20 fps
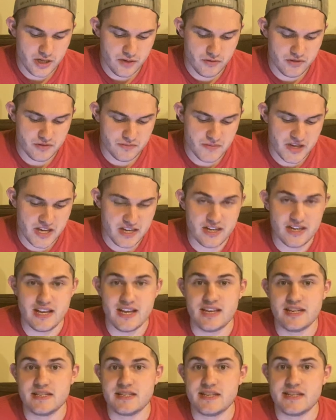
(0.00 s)
It was made in
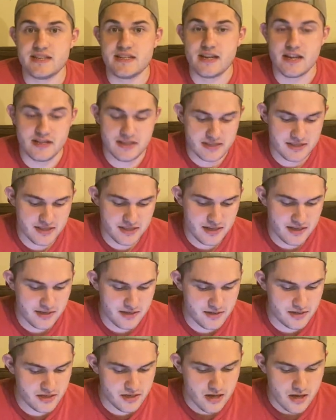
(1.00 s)

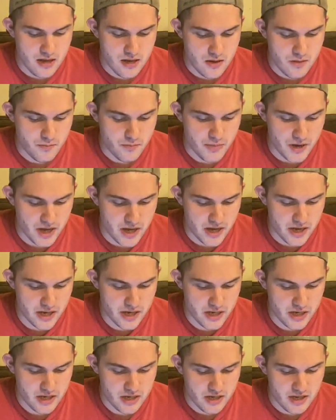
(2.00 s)
1896
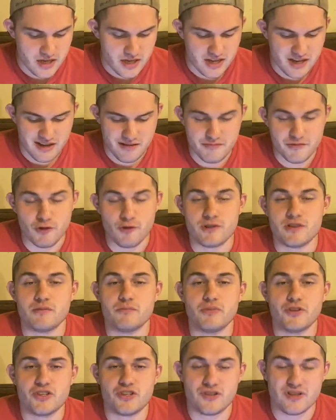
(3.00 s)
by, I'm going to
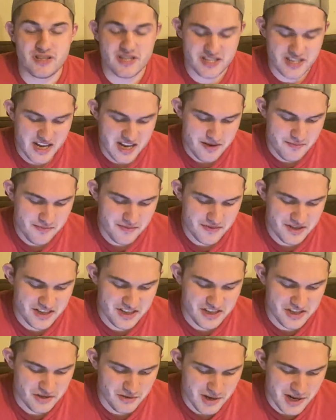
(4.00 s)
butcher this name,
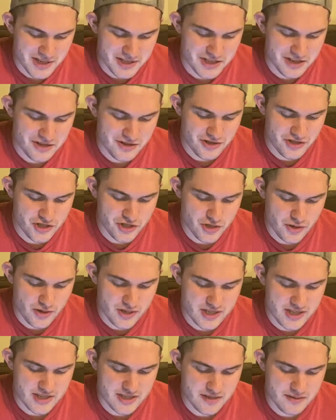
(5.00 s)
director
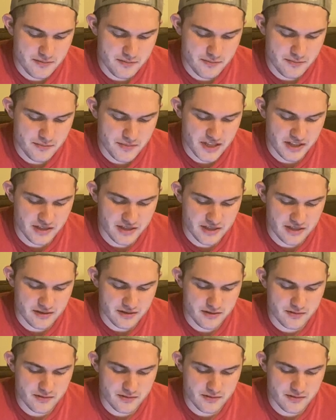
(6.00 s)
Georges Mills.